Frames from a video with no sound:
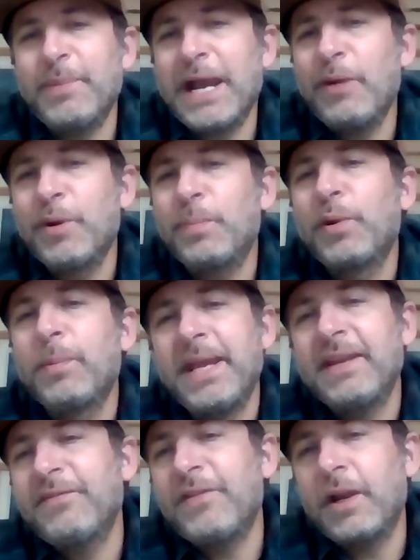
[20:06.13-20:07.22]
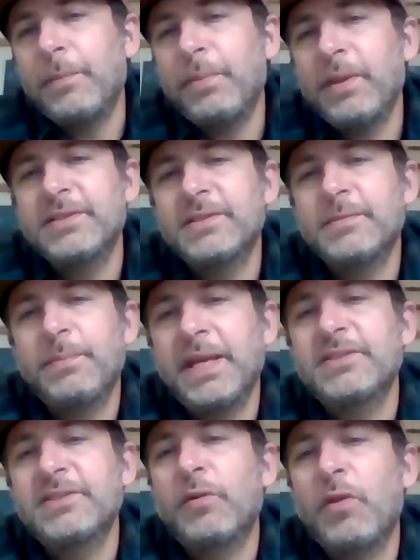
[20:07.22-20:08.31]
How about propane fire
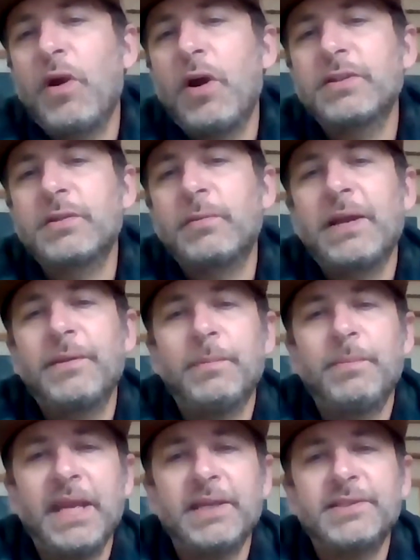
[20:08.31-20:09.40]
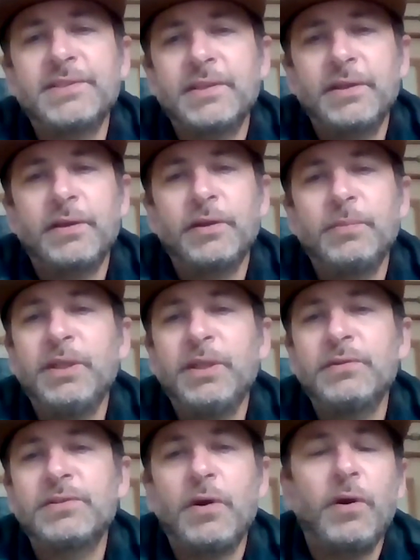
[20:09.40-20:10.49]
pits or logs around the base? Could be
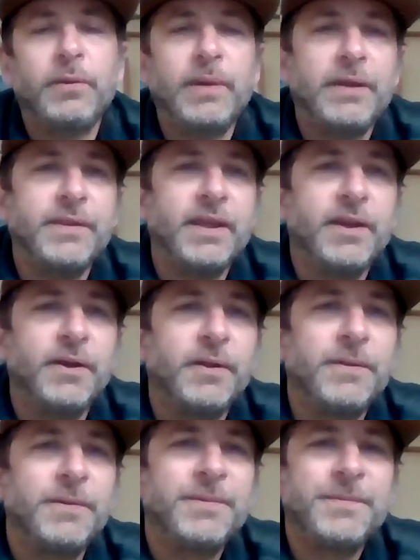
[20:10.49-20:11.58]
used all around the hill.